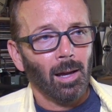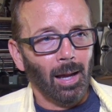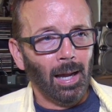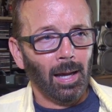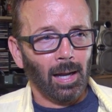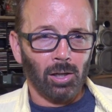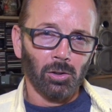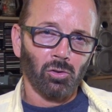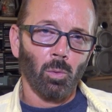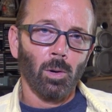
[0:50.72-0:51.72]
and I could
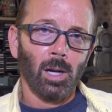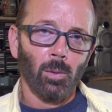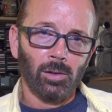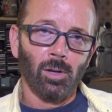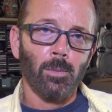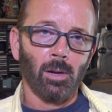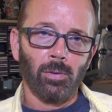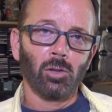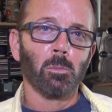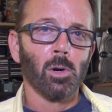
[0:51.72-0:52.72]
have sworn I read something on
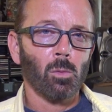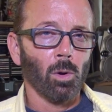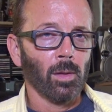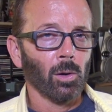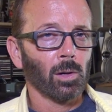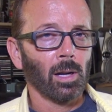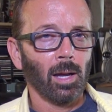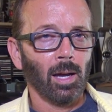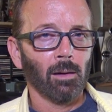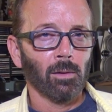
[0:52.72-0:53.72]
Facebook where they were going to
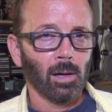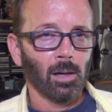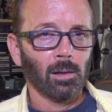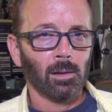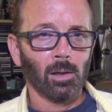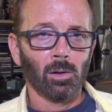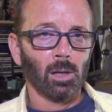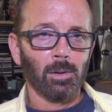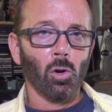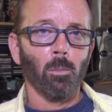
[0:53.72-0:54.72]
have they were
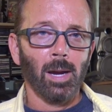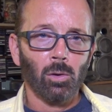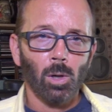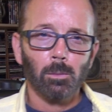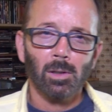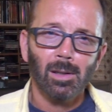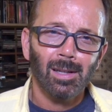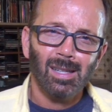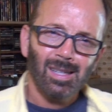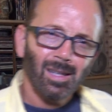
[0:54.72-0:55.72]
going to be going bankrupt
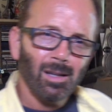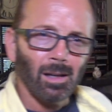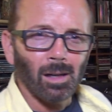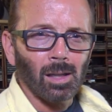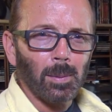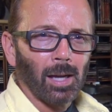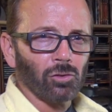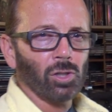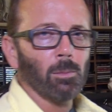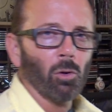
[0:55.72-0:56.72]
let me
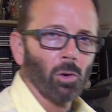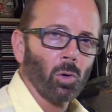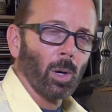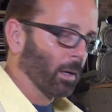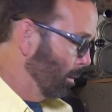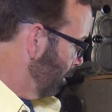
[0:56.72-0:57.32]
ask Jibo real quick